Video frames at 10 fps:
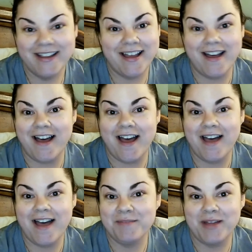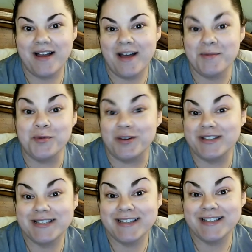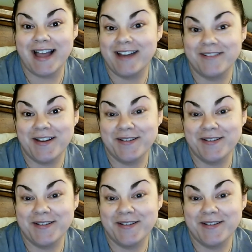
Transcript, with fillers: I'm I'm a wuss. I don't know.